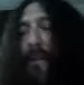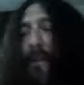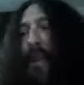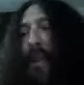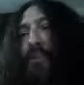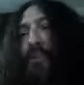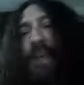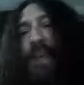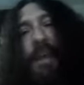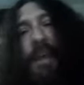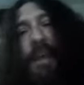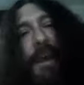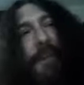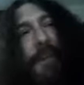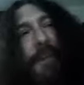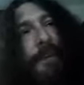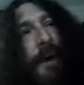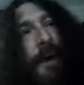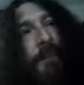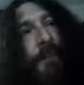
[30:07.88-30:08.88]
check out.
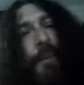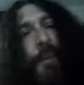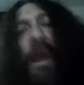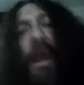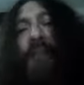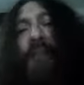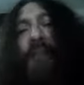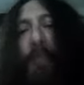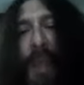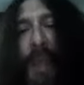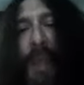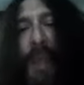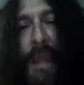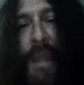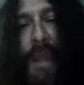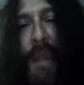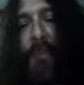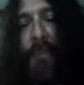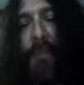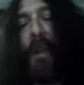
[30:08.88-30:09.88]
We have a
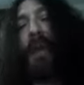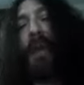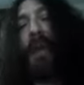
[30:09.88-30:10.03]
Bandcamp. Like